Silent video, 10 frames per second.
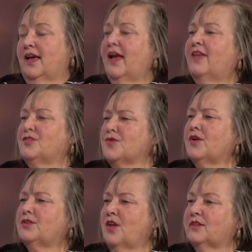and there
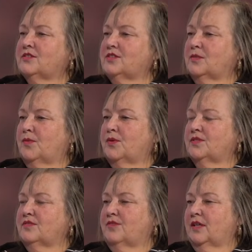are lots of
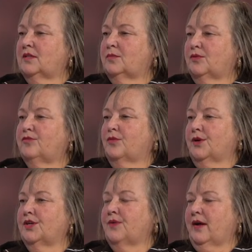supports available for
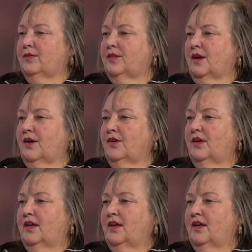you out there.